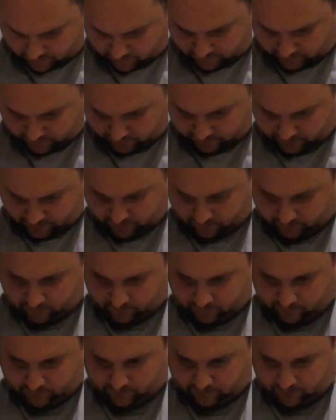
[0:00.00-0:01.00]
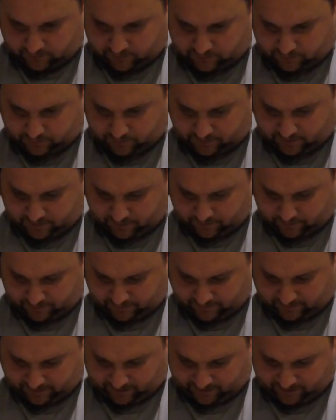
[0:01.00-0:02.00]
Like so. Then you just put it up
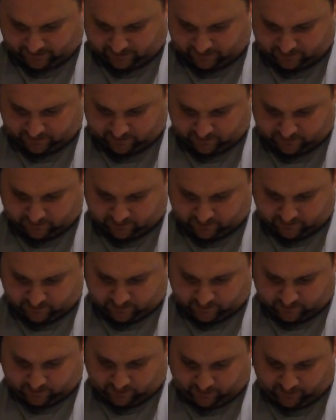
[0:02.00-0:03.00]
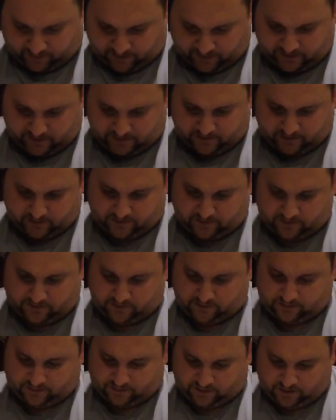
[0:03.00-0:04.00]
like that. Alright?
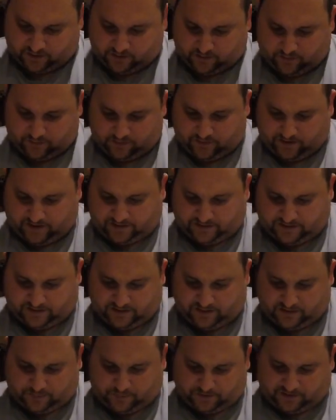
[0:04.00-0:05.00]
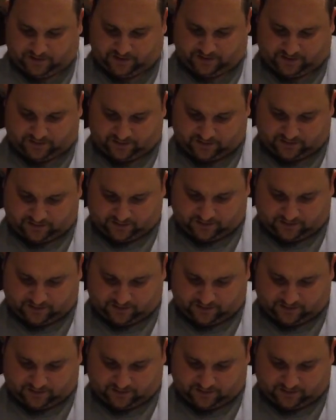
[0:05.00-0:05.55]
So that's this piece.